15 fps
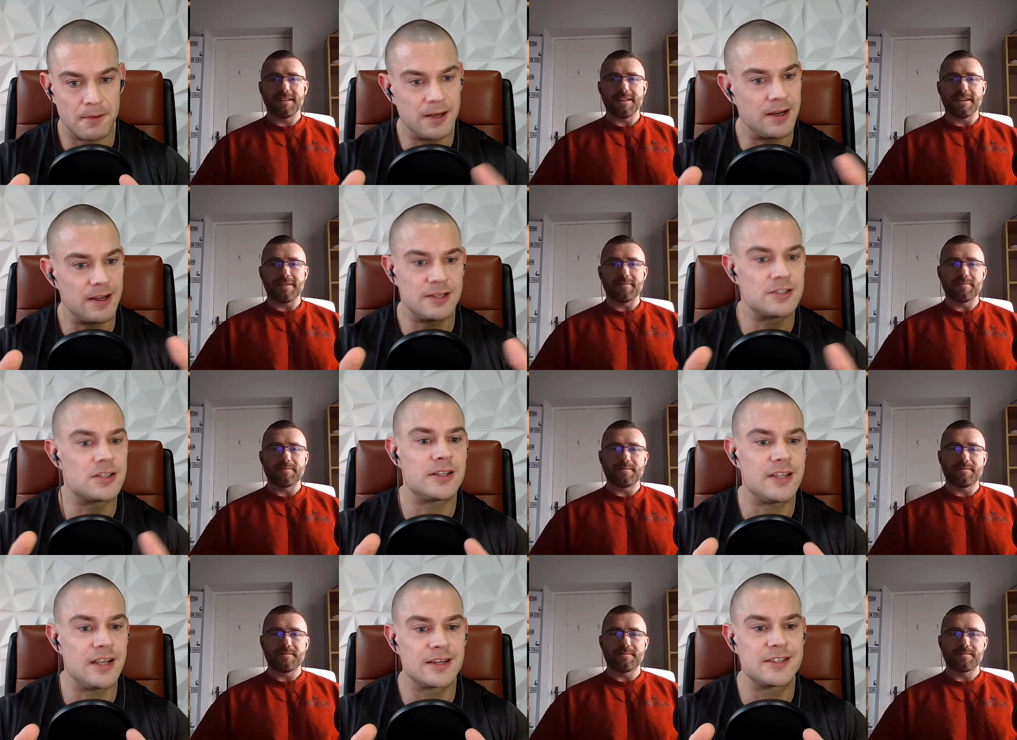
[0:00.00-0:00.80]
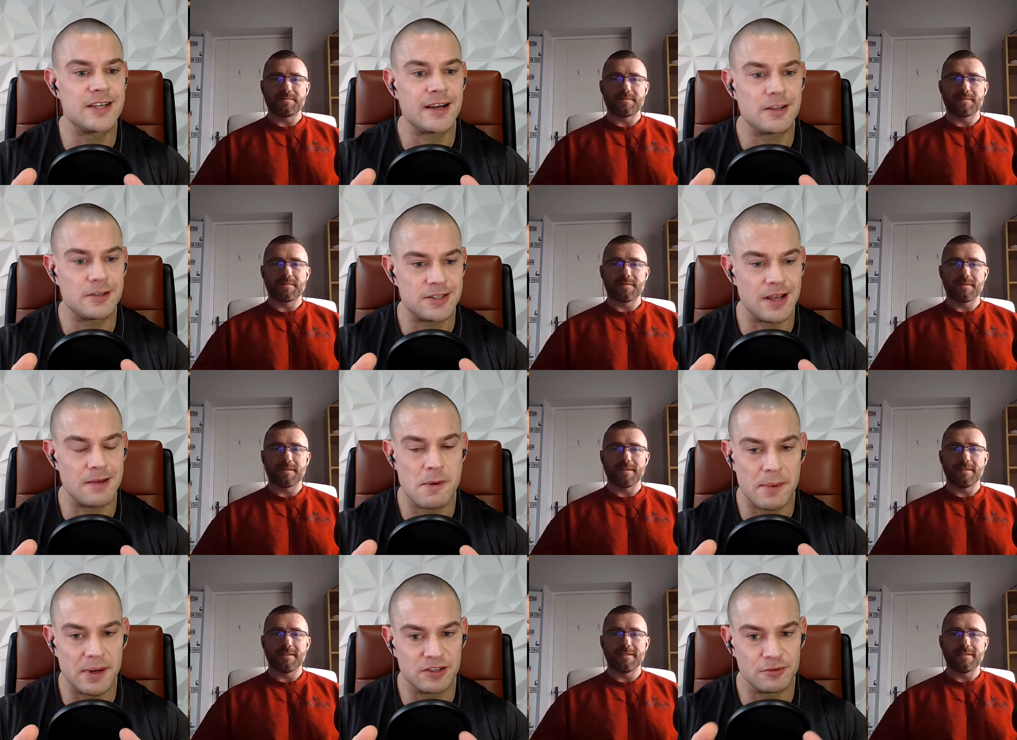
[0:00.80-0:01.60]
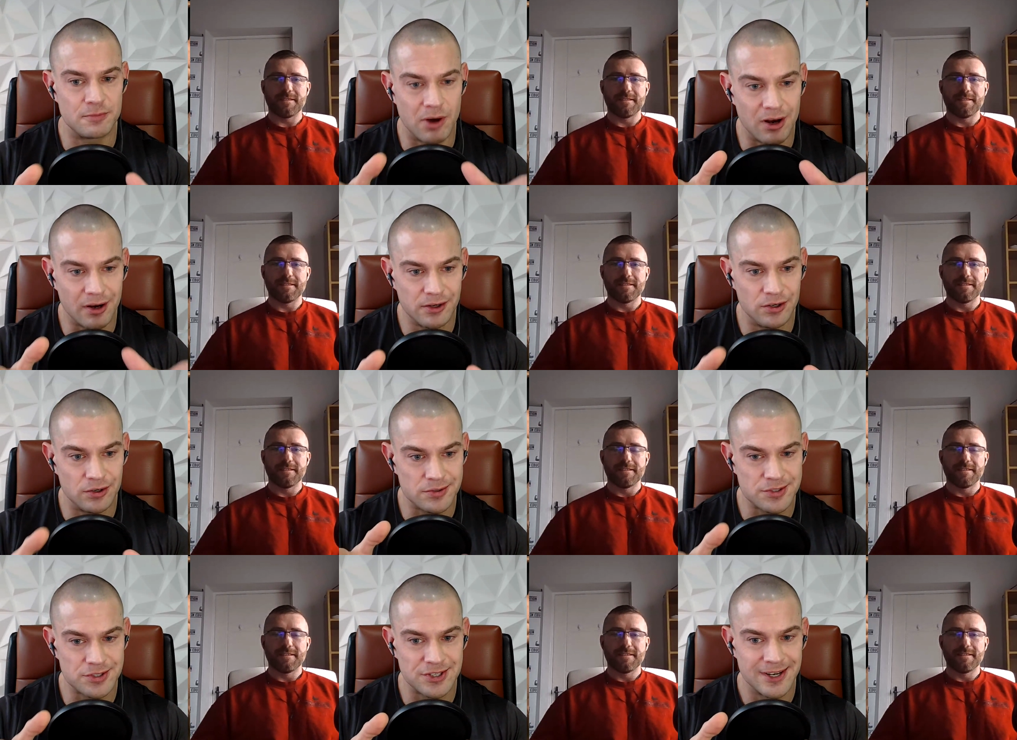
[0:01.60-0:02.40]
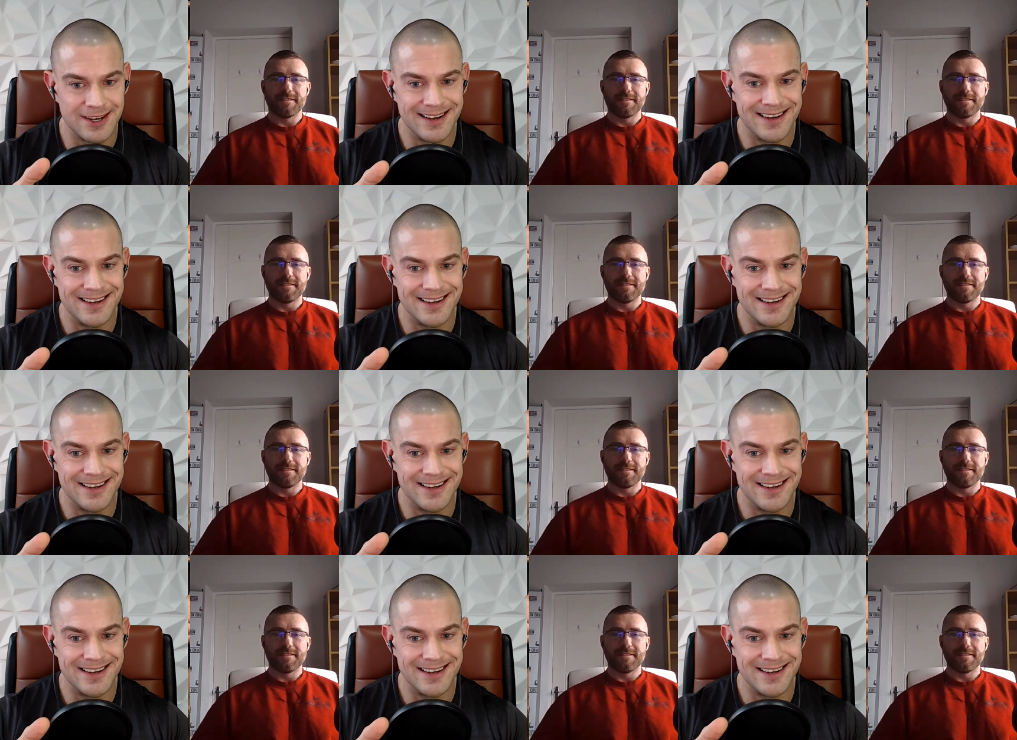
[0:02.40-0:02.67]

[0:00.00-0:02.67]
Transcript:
Speaker 1: Yeah. Right? Is that the exact same amount of molecules?